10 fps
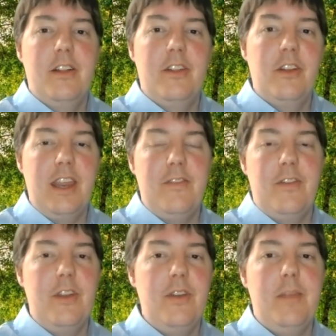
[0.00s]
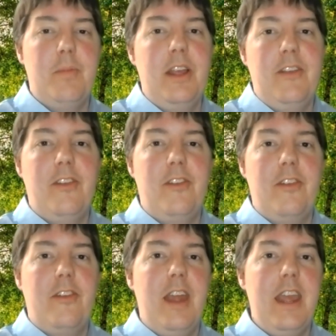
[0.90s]
looking for unique places
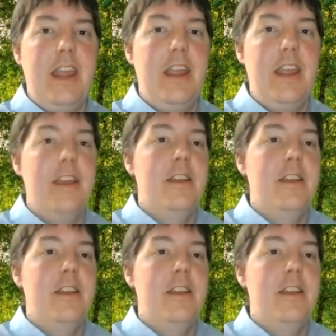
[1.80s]
to stay.